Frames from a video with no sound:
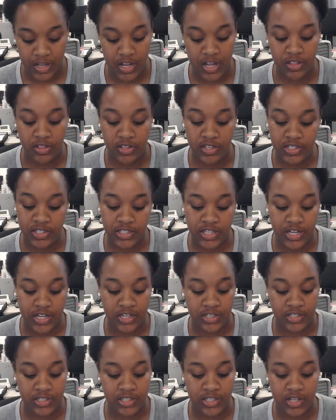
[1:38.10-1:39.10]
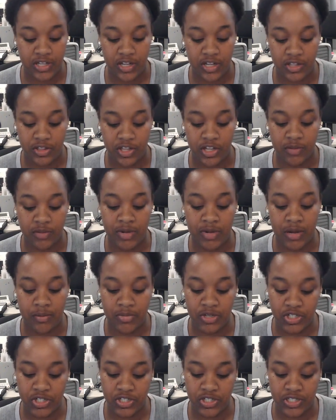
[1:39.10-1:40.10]
In this case, think about
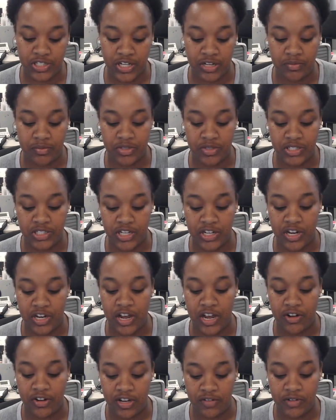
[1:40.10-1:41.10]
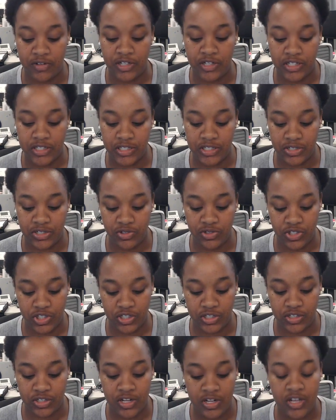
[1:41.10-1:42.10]
mission statements and how every
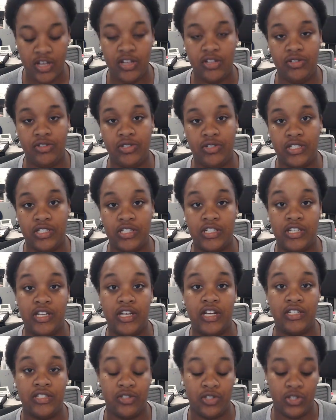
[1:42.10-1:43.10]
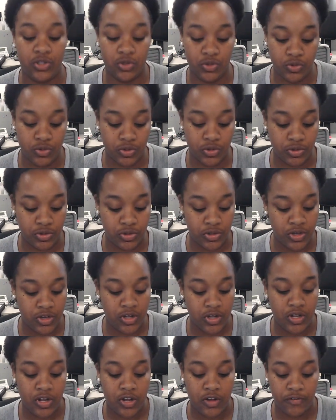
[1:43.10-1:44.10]
institution uses it as a tool
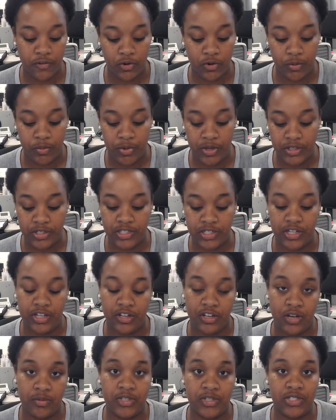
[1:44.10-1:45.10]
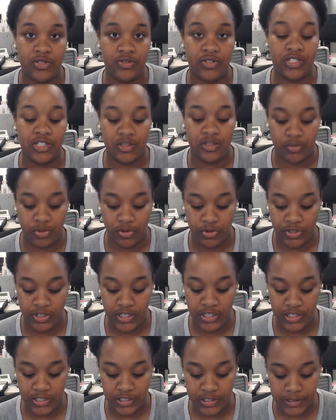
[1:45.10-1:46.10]
for appealing to incoming students and
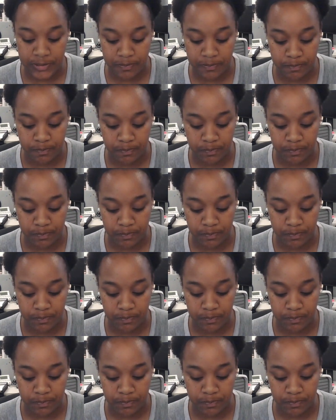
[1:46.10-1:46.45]
employees.